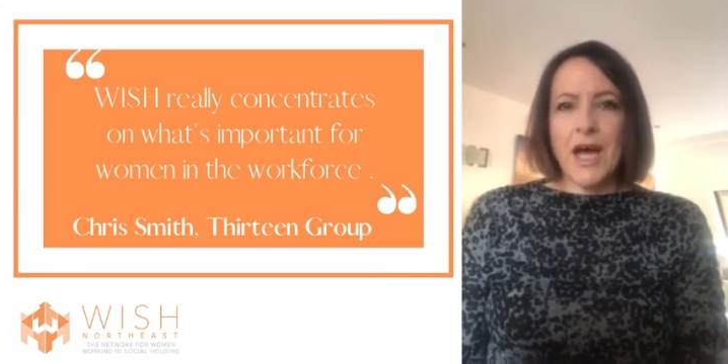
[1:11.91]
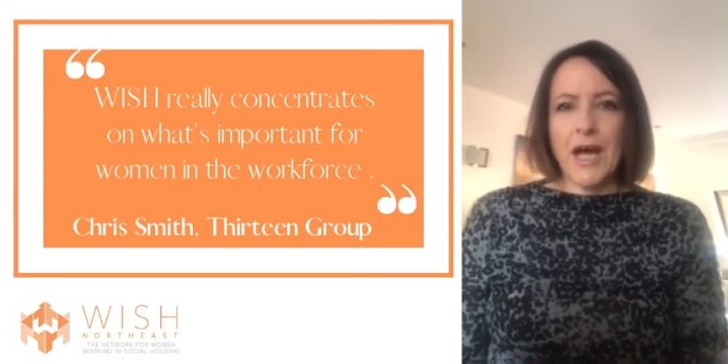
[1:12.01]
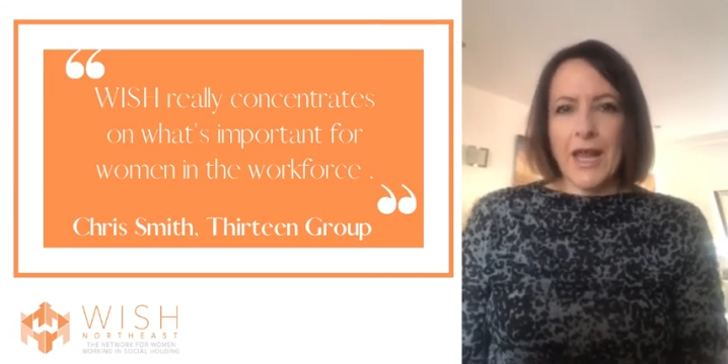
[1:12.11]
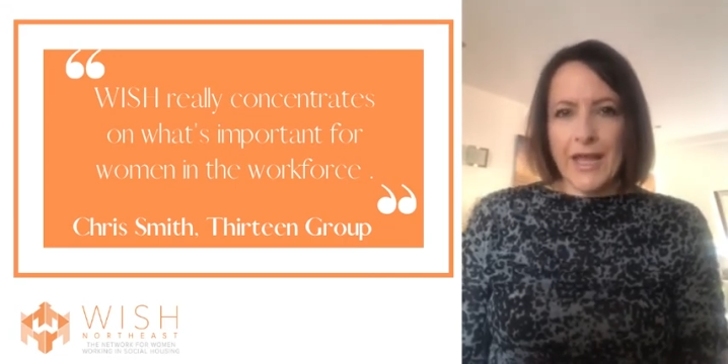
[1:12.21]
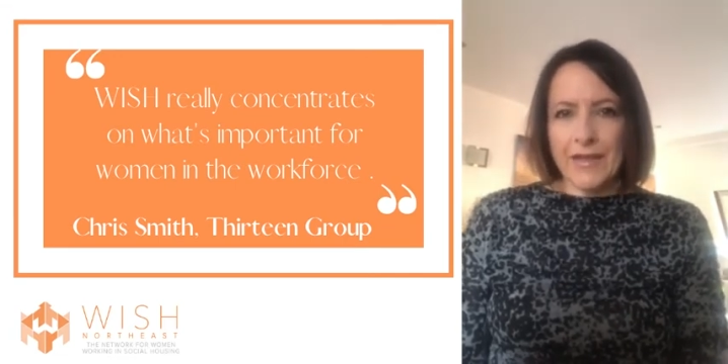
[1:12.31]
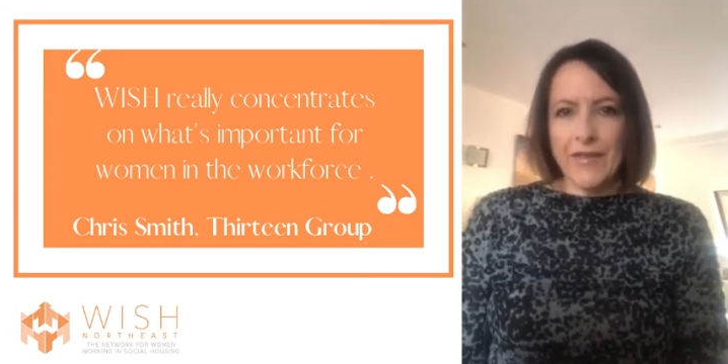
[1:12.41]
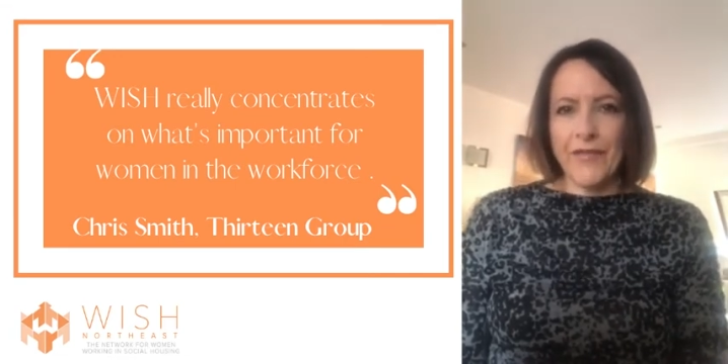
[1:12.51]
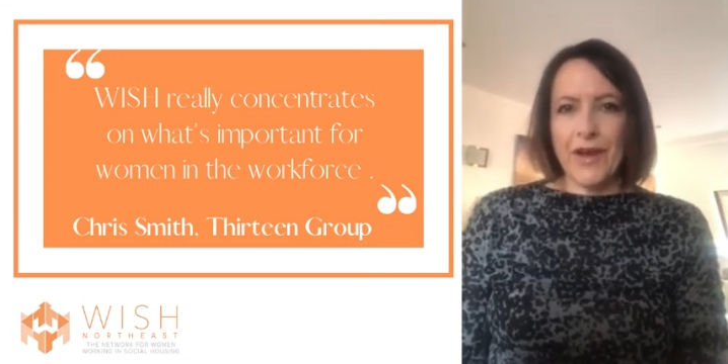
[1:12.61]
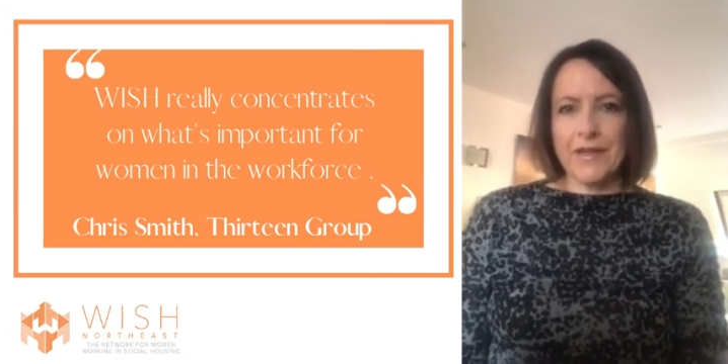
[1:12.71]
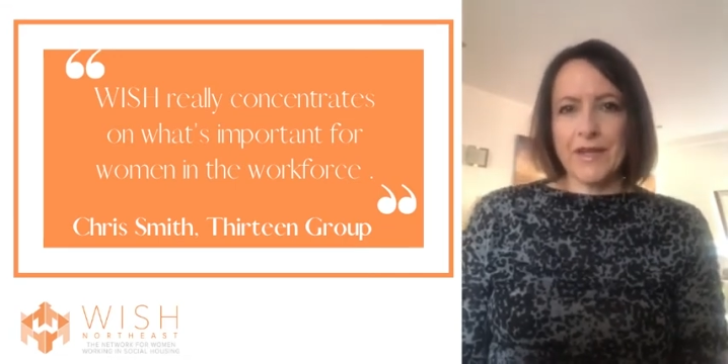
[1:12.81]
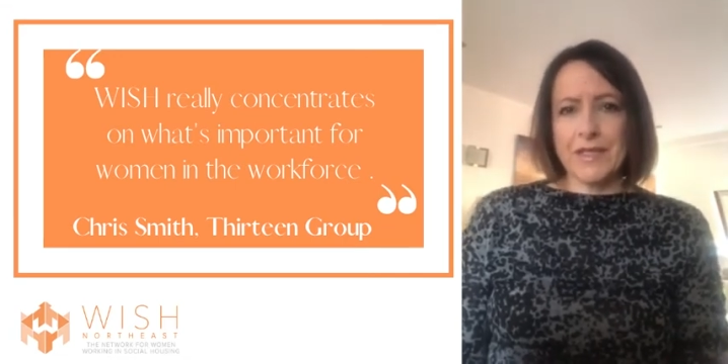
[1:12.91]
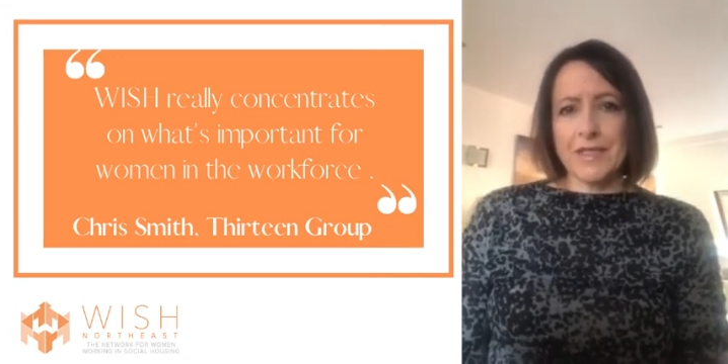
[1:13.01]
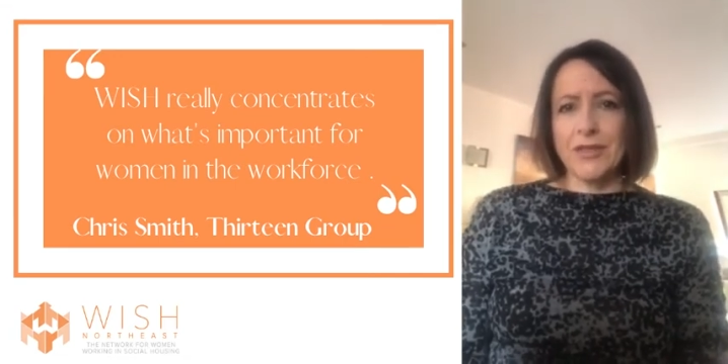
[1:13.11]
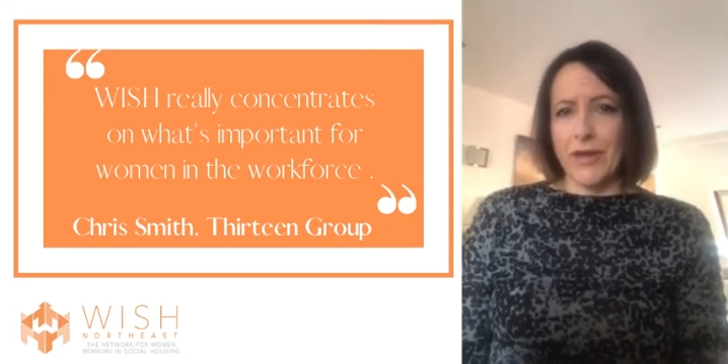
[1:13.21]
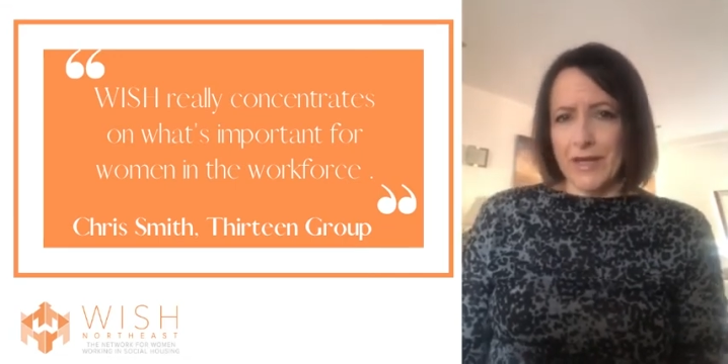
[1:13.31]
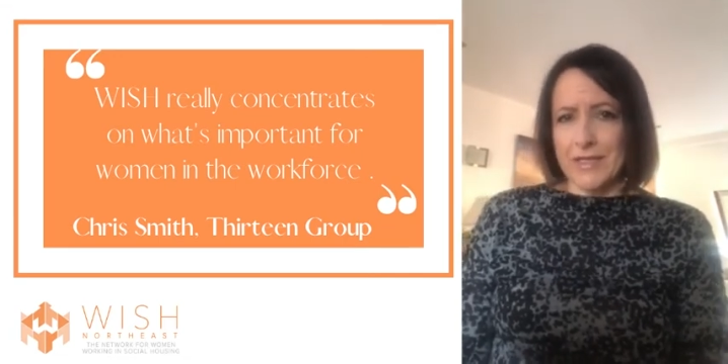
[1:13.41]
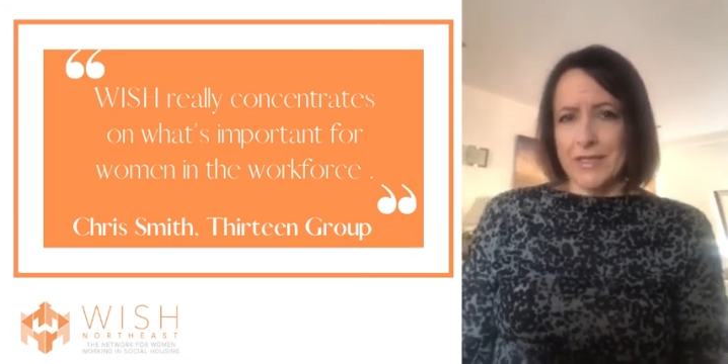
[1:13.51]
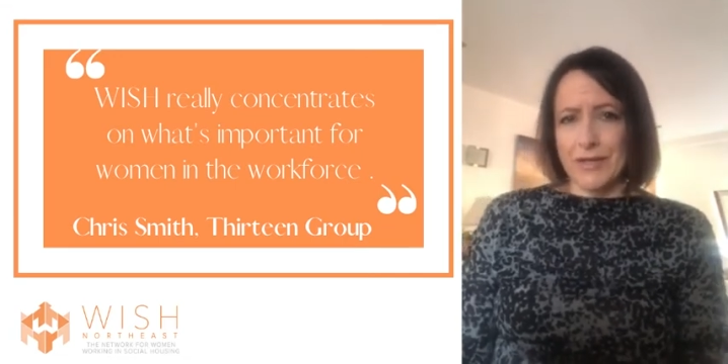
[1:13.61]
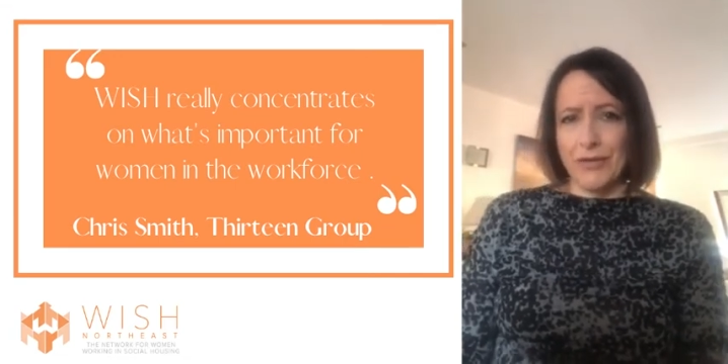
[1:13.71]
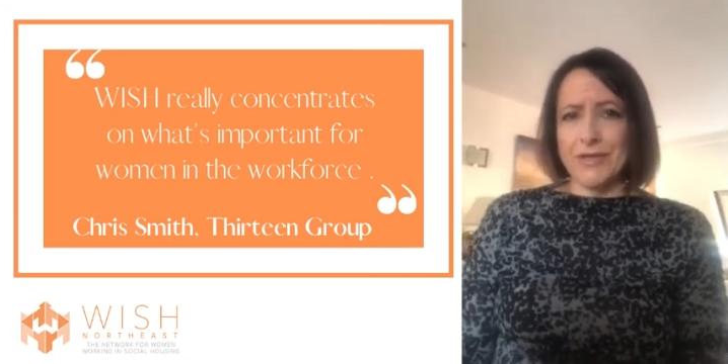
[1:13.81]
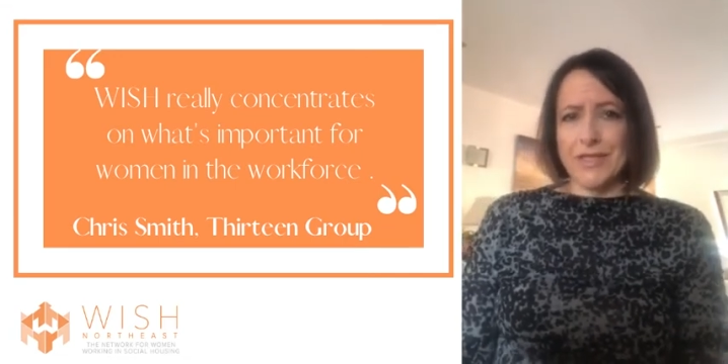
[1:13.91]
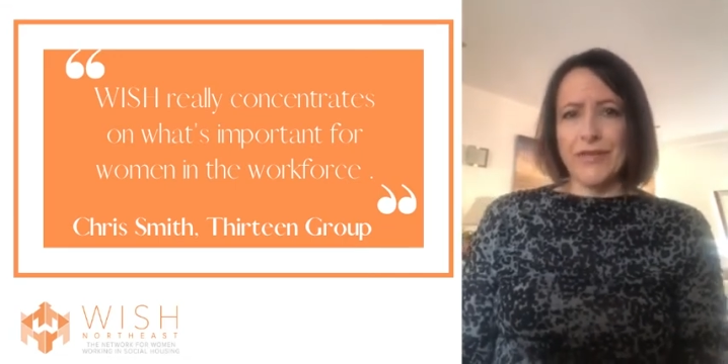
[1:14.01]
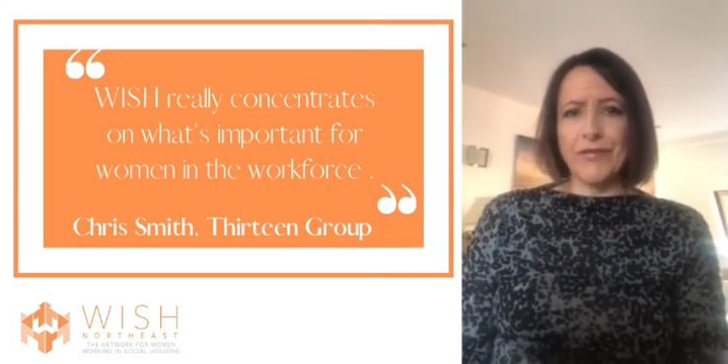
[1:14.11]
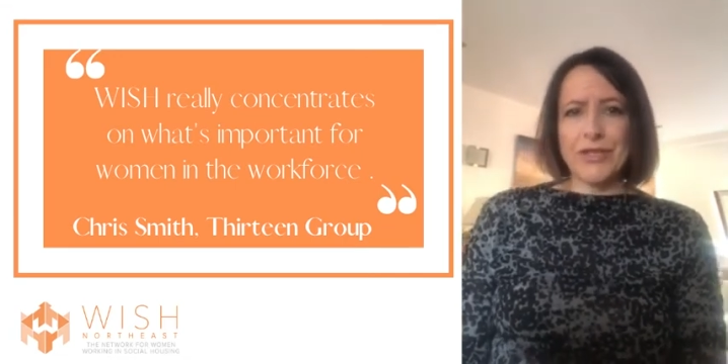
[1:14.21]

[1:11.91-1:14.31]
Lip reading: I like the fact that it's not exclusive.